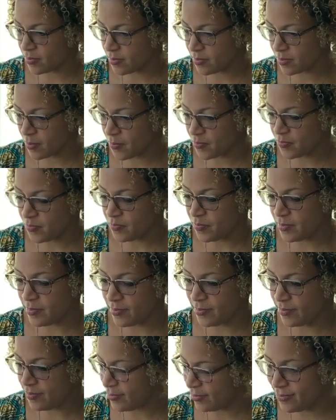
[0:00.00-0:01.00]
quiz questions,
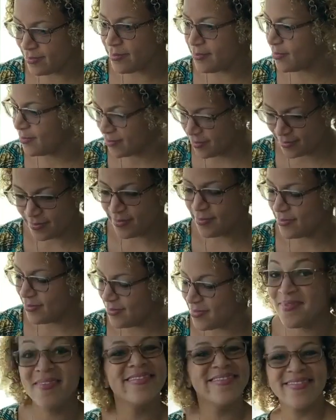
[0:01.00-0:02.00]
20 words
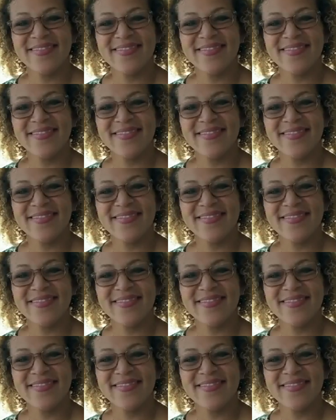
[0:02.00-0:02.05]
each.